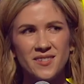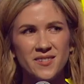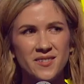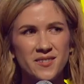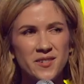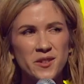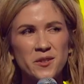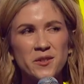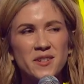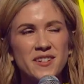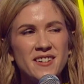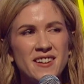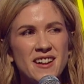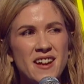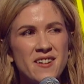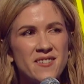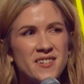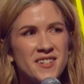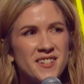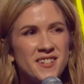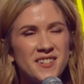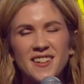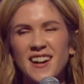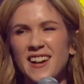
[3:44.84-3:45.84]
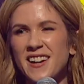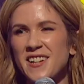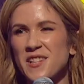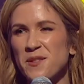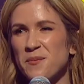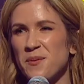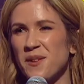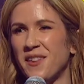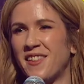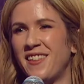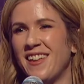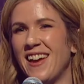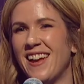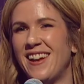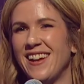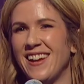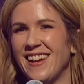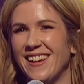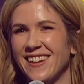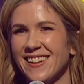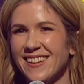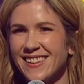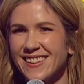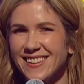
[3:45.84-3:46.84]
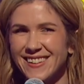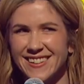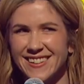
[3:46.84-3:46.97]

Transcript: We would never do that. It's pathetic.